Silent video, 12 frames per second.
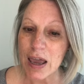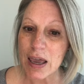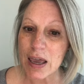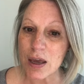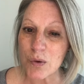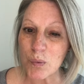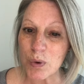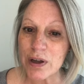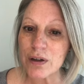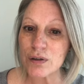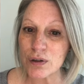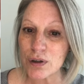it
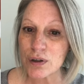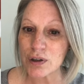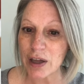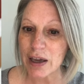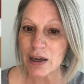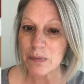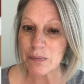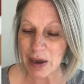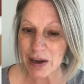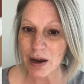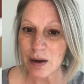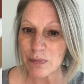will look like
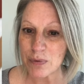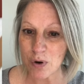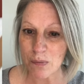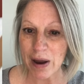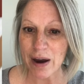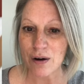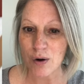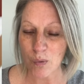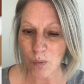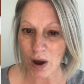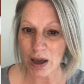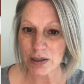makeup no matter
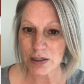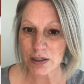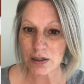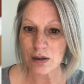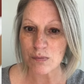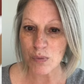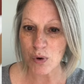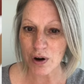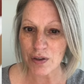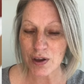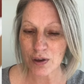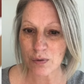what, the more
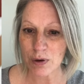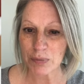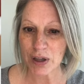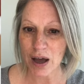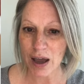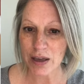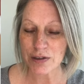that you apply.